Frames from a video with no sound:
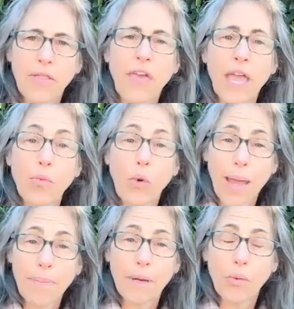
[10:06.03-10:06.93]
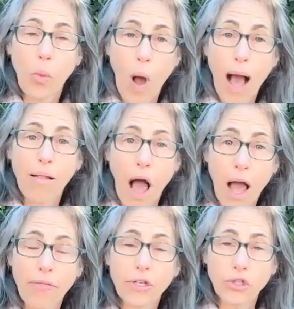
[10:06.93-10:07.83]
They ripen while
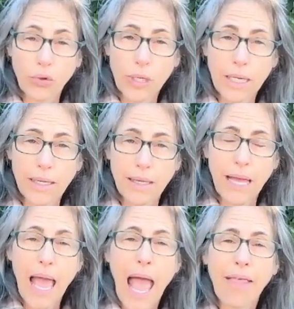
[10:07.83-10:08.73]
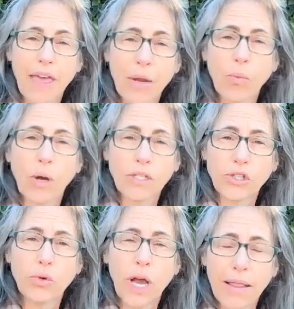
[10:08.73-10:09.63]
on the tree. And then once
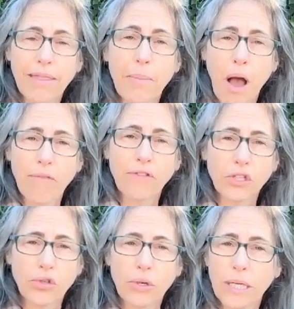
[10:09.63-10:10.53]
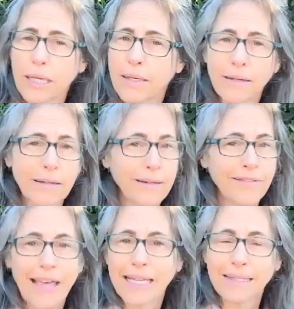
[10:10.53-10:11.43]
you cut them off the tree,
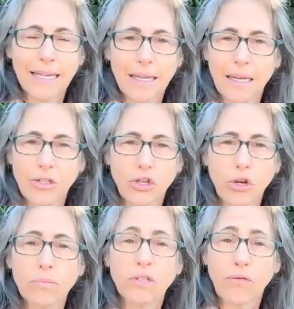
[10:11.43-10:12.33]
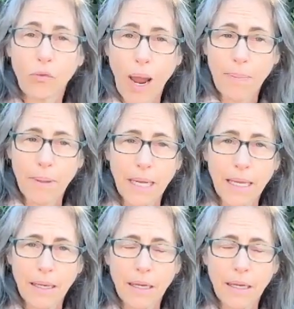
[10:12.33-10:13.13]
that's it in terms of ripening.